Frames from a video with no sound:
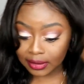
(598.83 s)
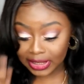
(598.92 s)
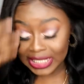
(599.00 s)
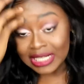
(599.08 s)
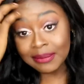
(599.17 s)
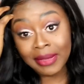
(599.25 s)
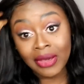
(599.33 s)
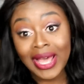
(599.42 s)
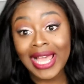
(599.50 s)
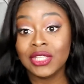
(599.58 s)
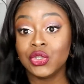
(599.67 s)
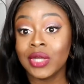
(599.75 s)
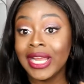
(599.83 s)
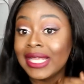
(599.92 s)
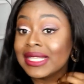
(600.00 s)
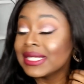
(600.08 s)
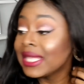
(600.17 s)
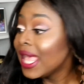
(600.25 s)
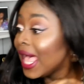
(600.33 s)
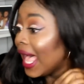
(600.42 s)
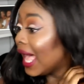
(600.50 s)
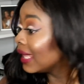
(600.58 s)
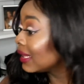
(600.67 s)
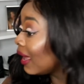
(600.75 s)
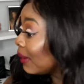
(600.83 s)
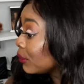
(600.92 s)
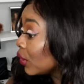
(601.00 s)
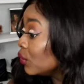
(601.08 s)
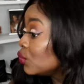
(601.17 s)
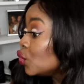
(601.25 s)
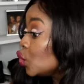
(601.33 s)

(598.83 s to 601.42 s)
email address, and I'm going to